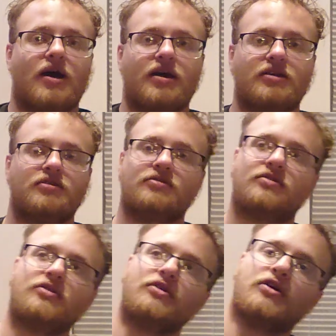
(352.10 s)
body.
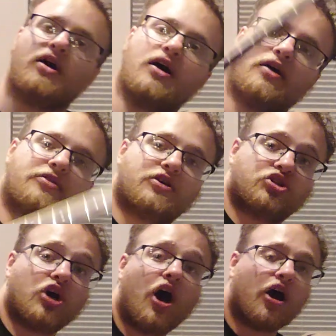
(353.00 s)
The
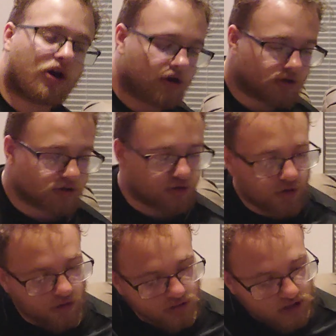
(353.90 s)
guitar
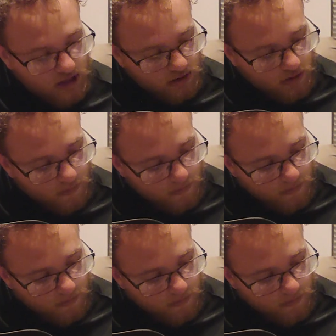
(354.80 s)
goes like.